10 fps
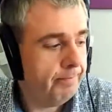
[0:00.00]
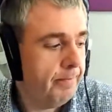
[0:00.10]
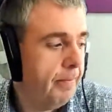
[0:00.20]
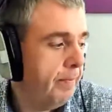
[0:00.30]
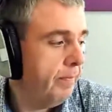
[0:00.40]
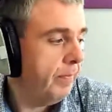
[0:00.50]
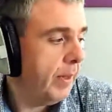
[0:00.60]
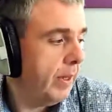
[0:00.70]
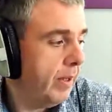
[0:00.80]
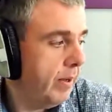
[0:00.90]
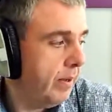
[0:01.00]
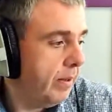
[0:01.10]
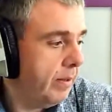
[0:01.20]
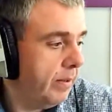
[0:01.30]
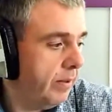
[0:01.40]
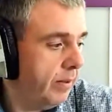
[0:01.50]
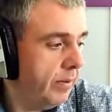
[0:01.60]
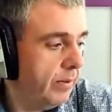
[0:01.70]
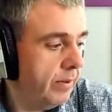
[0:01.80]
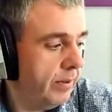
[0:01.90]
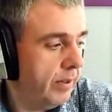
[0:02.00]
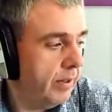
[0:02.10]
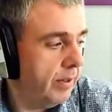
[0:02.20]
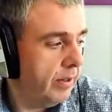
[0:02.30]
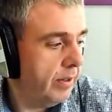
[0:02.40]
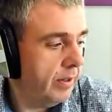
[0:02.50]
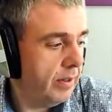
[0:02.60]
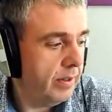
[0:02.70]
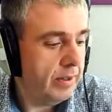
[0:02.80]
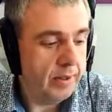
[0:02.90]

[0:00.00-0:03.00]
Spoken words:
[no speech]